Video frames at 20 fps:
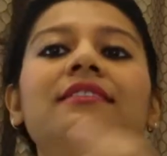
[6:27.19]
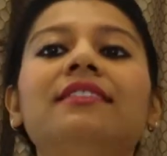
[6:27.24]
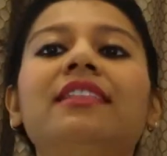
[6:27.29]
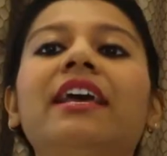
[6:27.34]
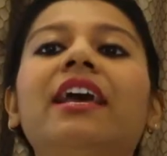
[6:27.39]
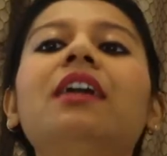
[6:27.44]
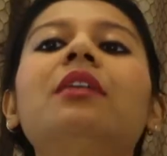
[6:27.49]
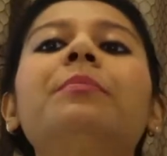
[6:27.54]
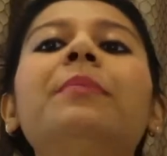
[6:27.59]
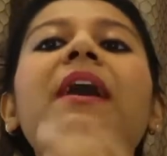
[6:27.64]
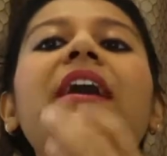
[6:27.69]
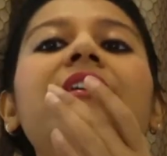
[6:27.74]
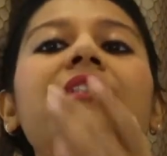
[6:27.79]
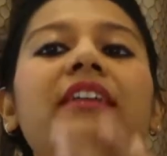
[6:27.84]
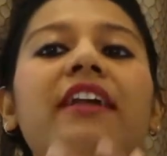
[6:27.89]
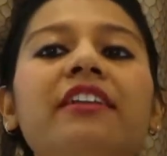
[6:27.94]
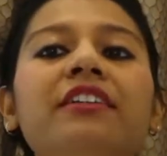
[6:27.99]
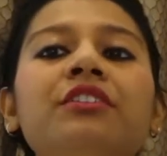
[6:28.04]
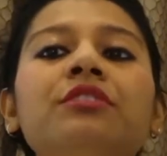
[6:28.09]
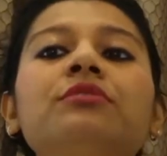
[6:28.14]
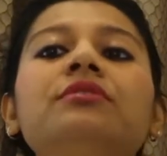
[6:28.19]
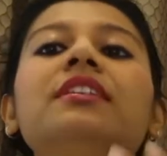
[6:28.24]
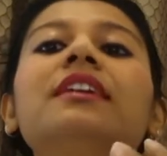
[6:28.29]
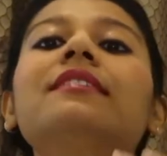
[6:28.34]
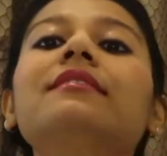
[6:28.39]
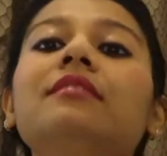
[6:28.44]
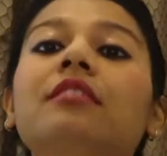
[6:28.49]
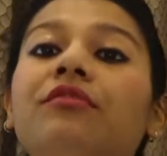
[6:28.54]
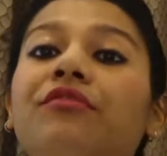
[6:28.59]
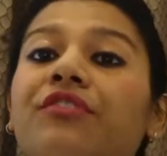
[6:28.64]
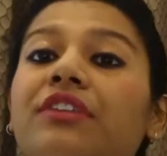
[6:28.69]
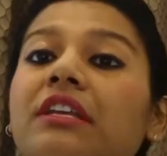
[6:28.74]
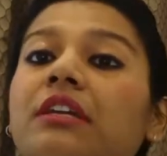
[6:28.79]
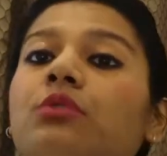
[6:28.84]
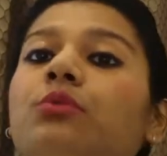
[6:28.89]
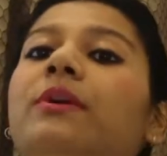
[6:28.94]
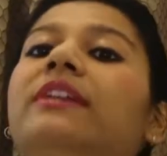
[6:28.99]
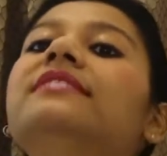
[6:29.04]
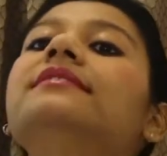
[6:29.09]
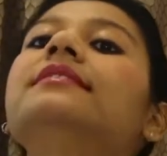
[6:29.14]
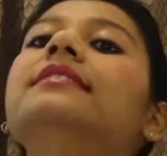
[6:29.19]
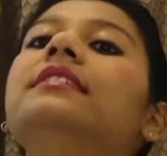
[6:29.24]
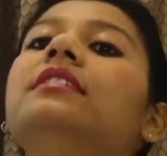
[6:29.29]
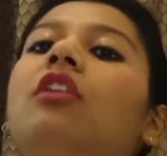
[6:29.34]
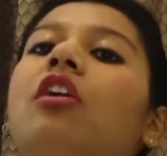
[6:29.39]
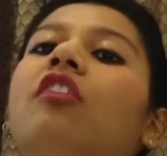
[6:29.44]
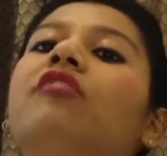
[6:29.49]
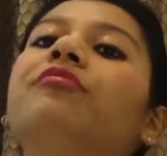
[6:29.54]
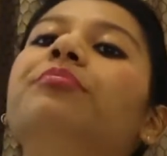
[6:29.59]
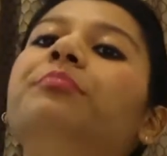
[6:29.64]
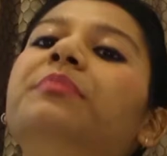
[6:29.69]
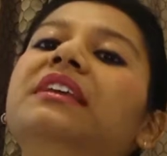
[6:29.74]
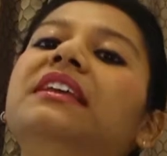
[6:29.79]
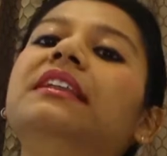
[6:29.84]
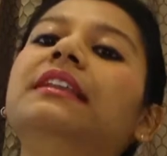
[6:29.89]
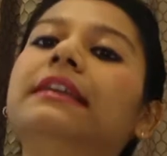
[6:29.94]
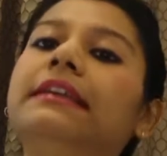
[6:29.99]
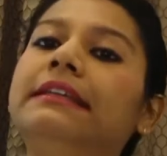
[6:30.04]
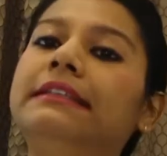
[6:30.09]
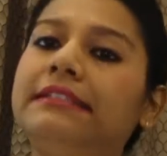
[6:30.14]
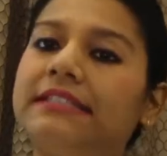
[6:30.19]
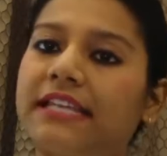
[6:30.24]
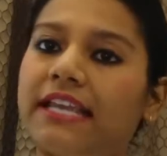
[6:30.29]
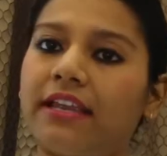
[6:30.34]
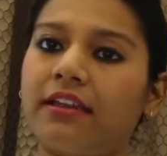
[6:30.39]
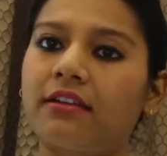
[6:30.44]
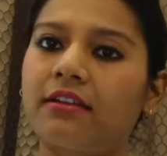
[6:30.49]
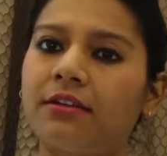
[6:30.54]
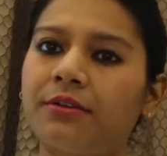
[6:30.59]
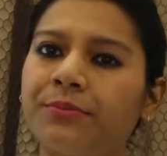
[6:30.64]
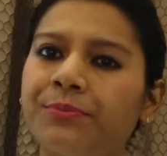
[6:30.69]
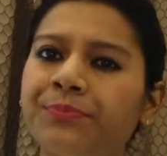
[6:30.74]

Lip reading: thereby reducing the frequency of meal intake.